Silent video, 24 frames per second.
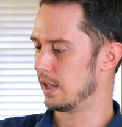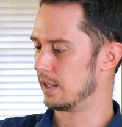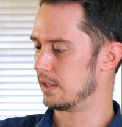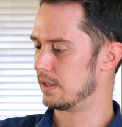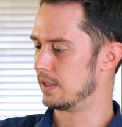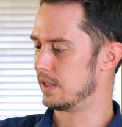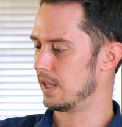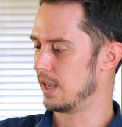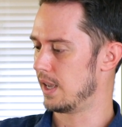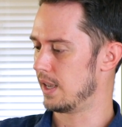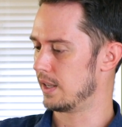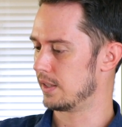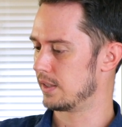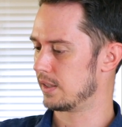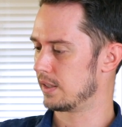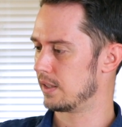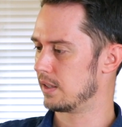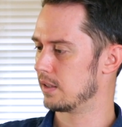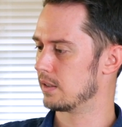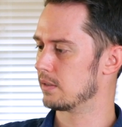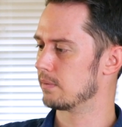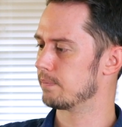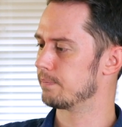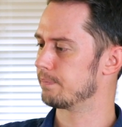disc.
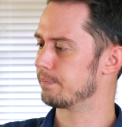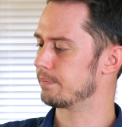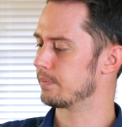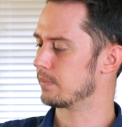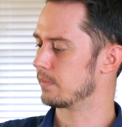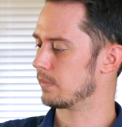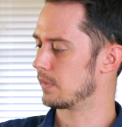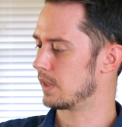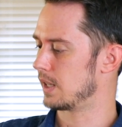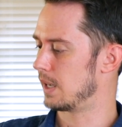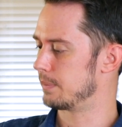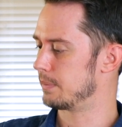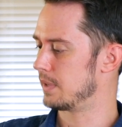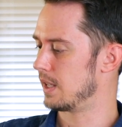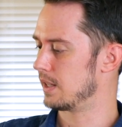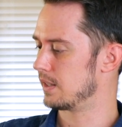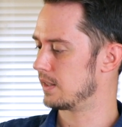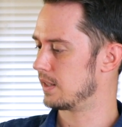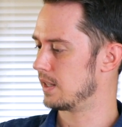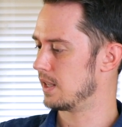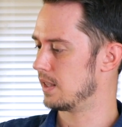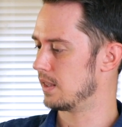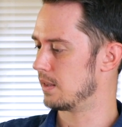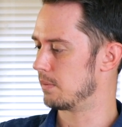I'm not
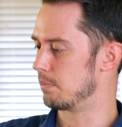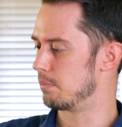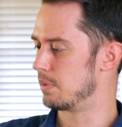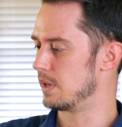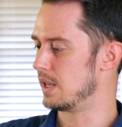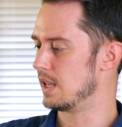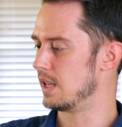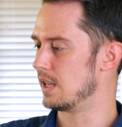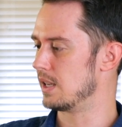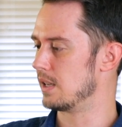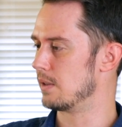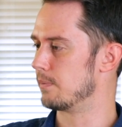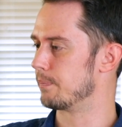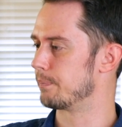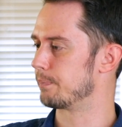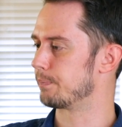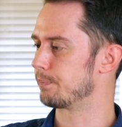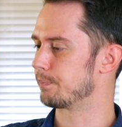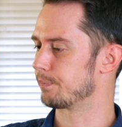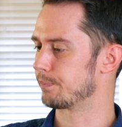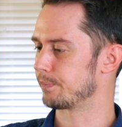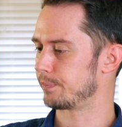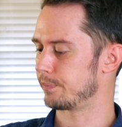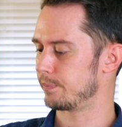seeing the B
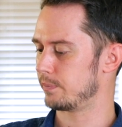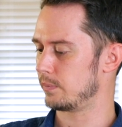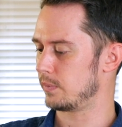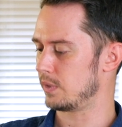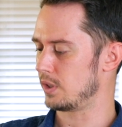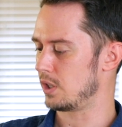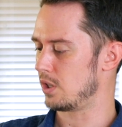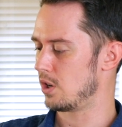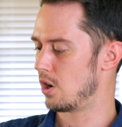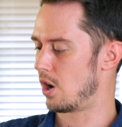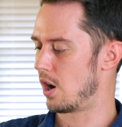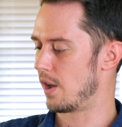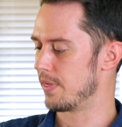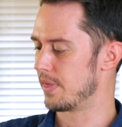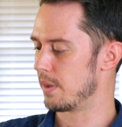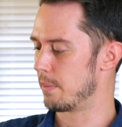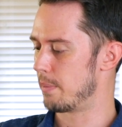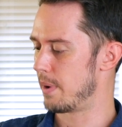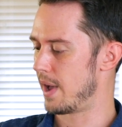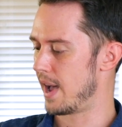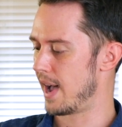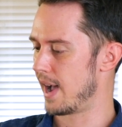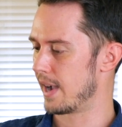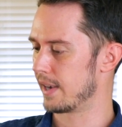on the
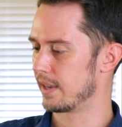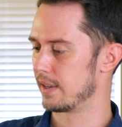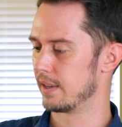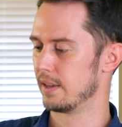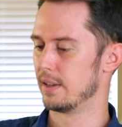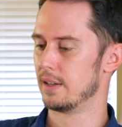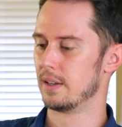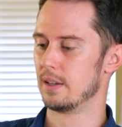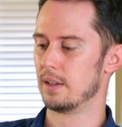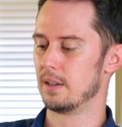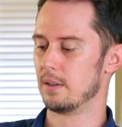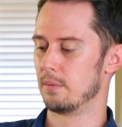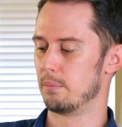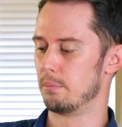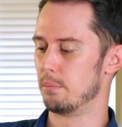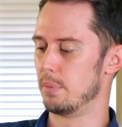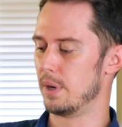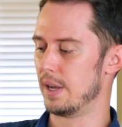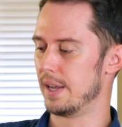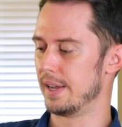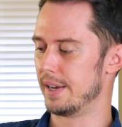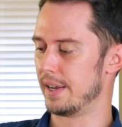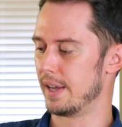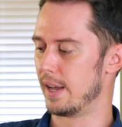back,
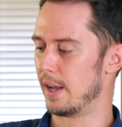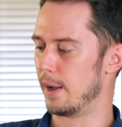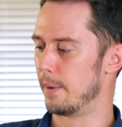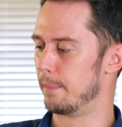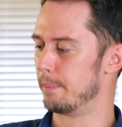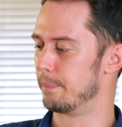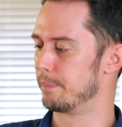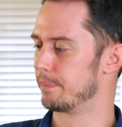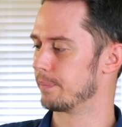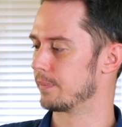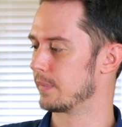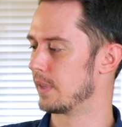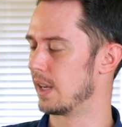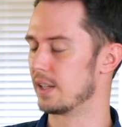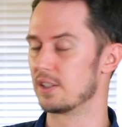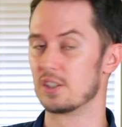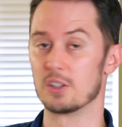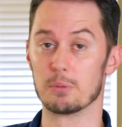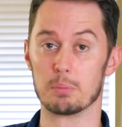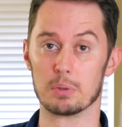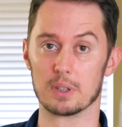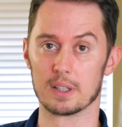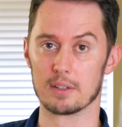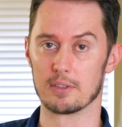but I do
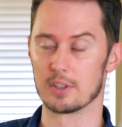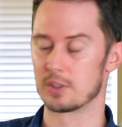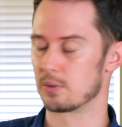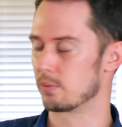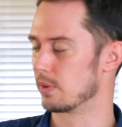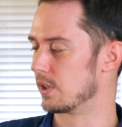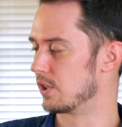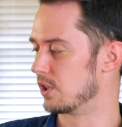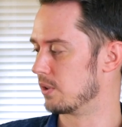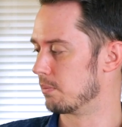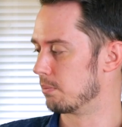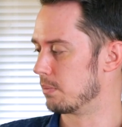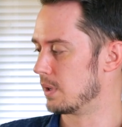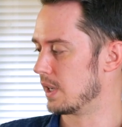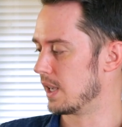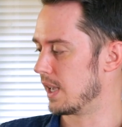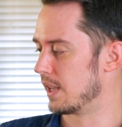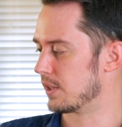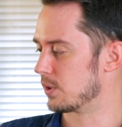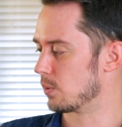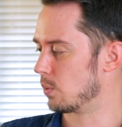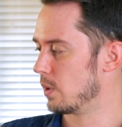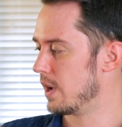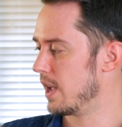believe it's Region B
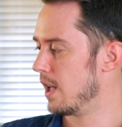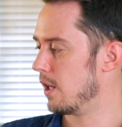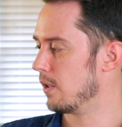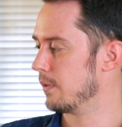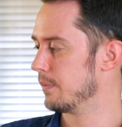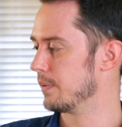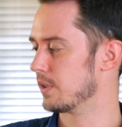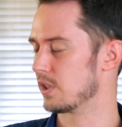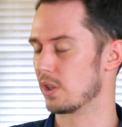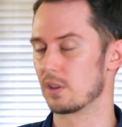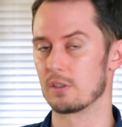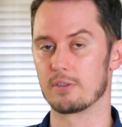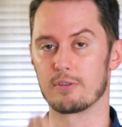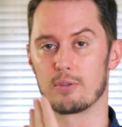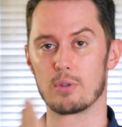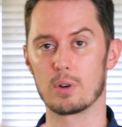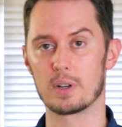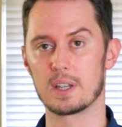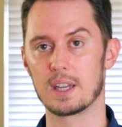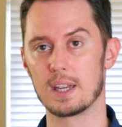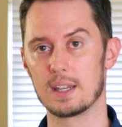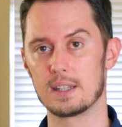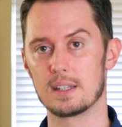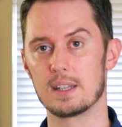as well. So the
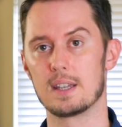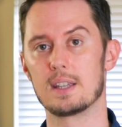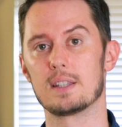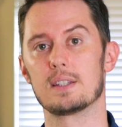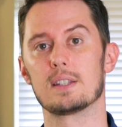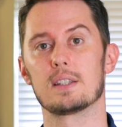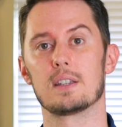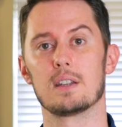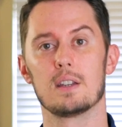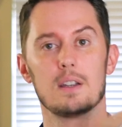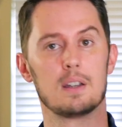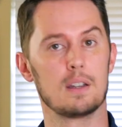4K disc